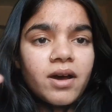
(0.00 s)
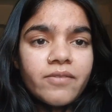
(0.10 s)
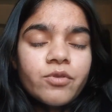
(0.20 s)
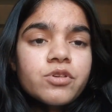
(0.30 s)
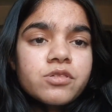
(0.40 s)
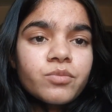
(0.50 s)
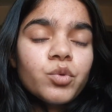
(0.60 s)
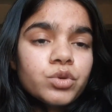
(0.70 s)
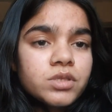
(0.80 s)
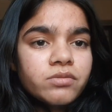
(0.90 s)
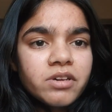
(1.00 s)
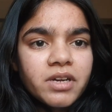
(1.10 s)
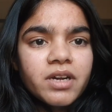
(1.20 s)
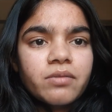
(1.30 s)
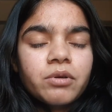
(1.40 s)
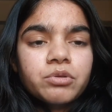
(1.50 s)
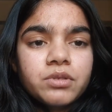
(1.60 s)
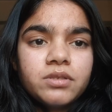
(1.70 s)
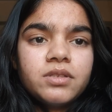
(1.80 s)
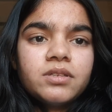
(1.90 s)
I was most worried
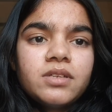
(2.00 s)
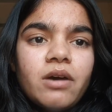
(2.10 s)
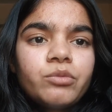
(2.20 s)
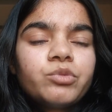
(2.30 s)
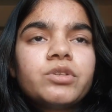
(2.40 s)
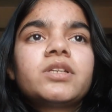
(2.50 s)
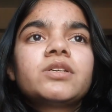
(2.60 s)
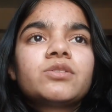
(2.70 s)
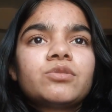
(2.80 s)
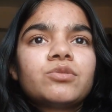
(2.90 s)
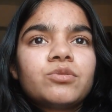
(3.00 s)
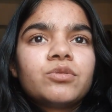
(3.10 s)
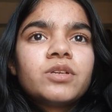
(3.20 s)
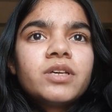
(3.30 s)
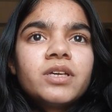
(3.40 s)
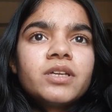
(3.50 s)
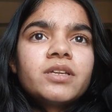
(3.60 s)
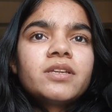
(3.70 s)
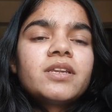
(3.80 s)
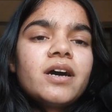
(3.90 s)
about this exam only, so
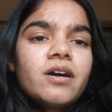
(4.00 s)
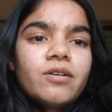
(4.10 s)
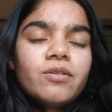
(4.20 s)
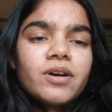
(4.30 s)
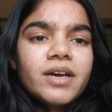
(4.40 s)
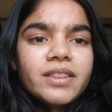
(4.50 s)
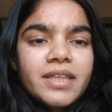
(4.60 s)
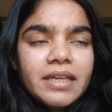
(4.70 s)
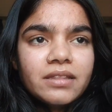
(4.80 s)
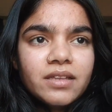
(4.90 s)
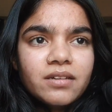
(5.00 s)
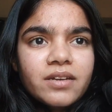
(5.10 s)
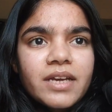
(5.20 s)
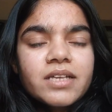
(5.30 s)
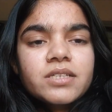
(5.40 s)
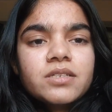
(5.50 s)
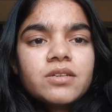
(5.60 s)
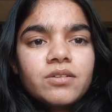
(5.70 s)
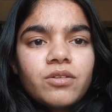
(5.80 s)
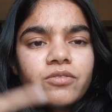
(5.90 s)
now I think the
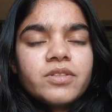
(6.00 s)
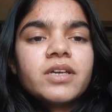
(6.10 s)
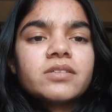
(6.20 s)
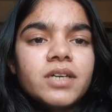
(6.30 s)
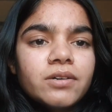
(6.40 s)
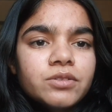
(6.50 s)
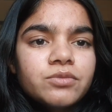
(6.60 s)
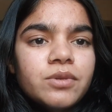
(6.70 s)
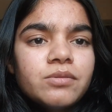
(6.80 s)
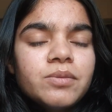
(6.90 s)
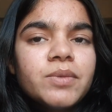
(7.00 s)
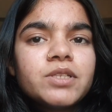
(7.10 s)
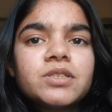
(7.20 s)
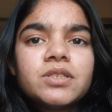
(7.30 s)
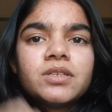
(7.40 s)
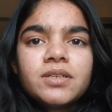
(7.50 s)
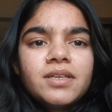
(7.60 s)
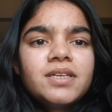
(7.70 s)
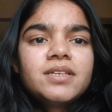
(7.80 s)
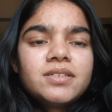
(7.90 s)
rest of the exams will be much
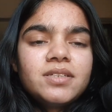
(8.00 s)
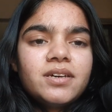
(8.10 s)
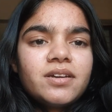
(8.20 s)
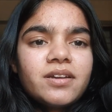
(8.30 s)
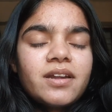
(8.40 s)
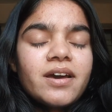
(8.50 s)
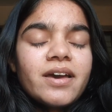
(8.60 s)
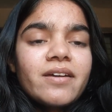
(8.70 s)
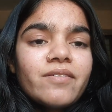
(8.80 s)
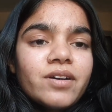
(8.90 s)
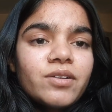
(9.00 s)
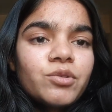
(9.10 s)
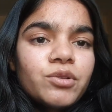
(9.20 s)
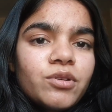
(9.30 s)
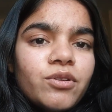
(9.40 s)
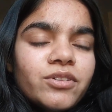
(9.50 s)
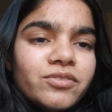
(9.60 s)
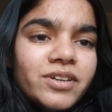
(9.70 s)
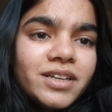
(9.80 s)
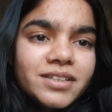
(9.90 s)
easier, and I have a good
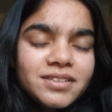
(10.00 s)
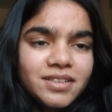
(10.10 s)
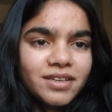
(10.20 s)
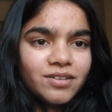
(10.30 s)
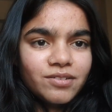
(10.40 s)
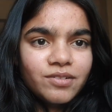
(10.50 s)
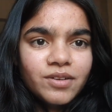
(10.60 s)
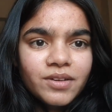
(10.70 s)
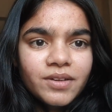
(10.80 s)
confidence now.